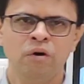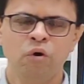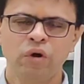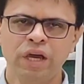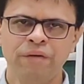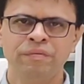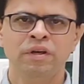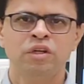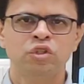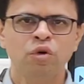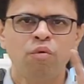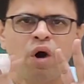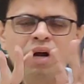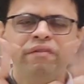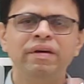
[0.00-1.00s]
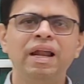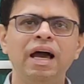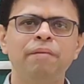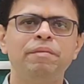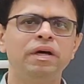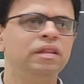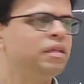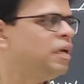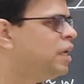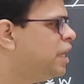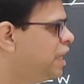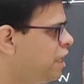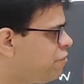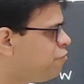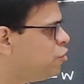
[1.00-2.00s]
Okay, so what will happen
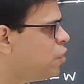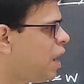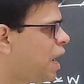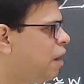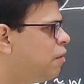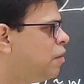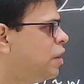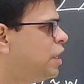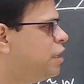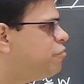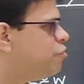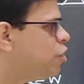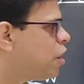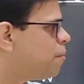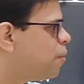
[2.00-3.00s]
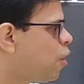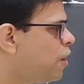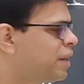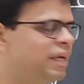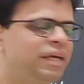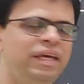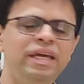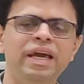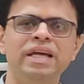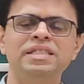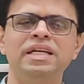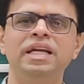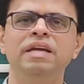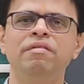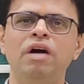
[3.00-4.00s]
if you are plotting
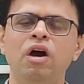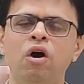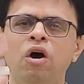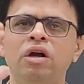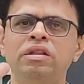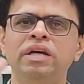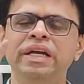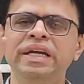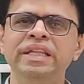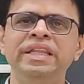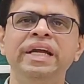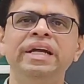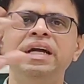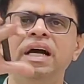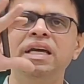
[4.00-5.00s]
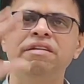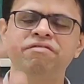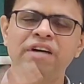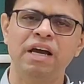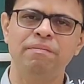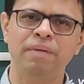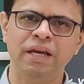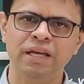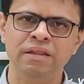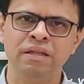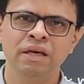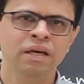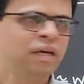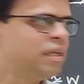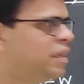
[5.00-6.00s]
Ex and Ey or the E theta E phi
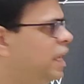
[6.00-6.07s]
plane,